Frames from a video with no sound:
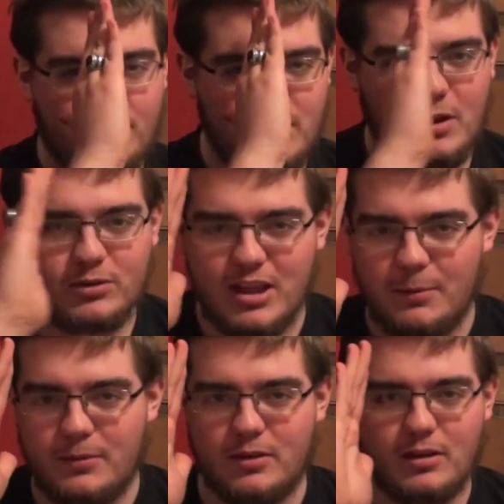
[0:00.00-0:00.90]

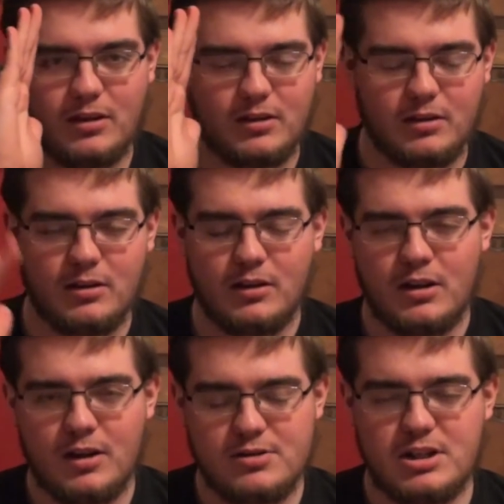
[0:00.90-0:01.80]
videotaping the
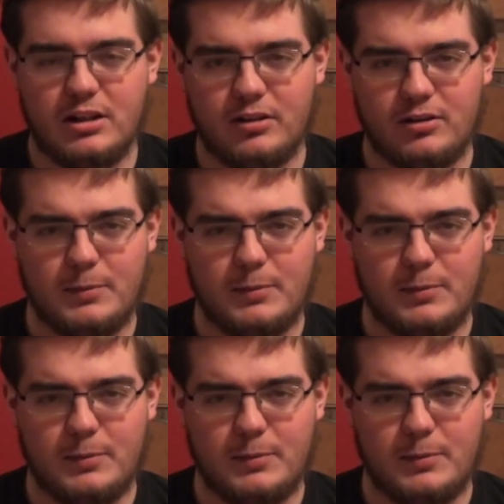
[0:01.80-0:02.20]
cheerleaders.